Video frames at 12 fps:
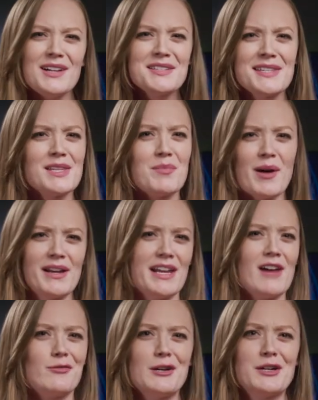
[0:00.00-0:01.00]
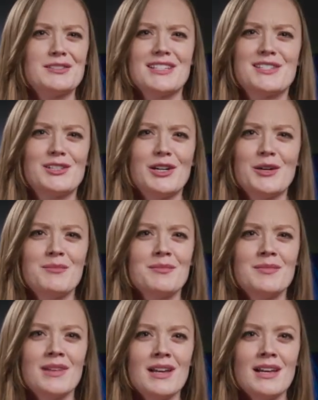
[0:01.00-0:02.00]
else in the body have we heard this term?
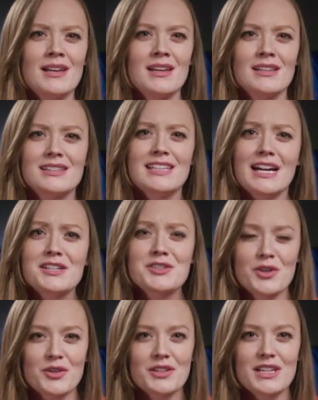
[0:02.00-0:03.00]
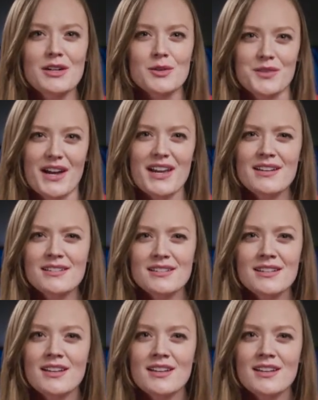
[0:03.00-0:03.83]
The external ear, right?